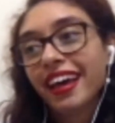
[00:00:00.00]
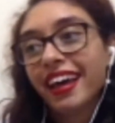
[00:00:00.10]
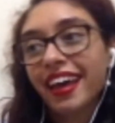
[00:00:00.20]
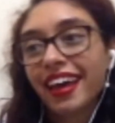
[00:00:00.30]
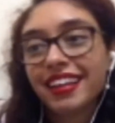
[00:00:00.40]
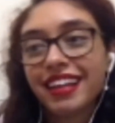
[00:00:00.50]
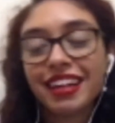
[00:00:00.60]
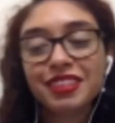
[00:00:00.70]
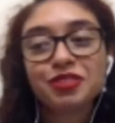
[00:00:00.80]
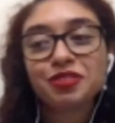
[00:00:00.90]
and
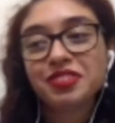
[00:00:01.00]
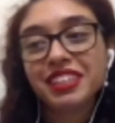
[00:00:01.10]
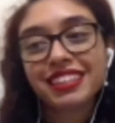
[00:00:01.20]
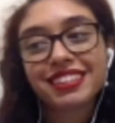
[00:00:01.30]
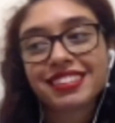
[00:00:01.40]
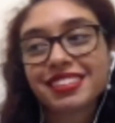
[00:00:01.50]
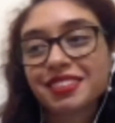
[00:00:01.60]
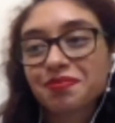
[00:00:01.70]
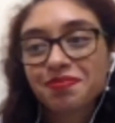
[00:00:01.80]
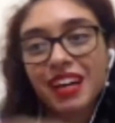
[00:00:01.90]
I don't think
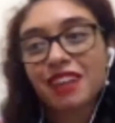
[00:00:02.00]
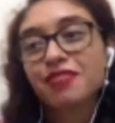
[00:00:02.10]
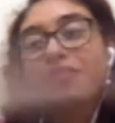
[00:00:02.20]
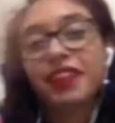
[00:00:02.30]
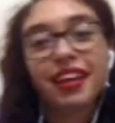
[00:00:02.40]
a thing